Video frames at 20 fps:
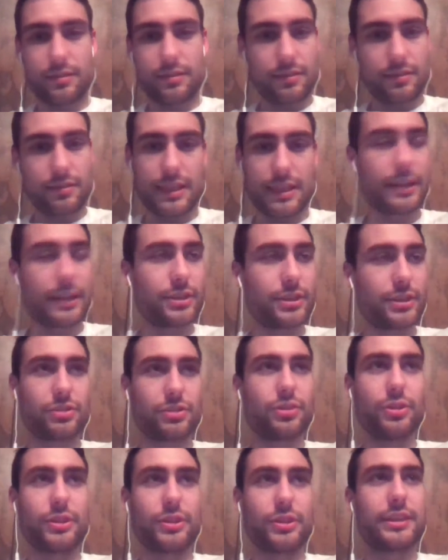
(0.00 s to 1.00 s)
they
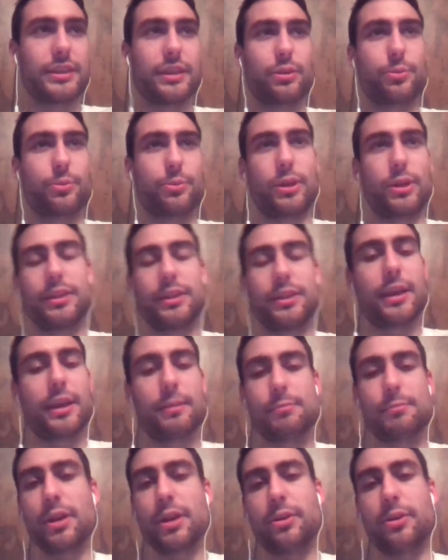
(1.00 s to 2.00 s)
just couldn't get a run
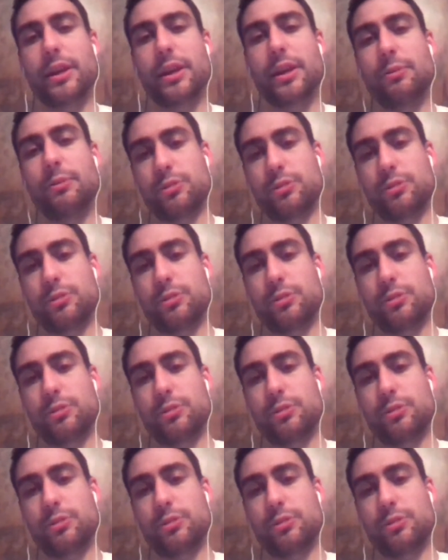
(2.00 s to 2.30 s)
game going,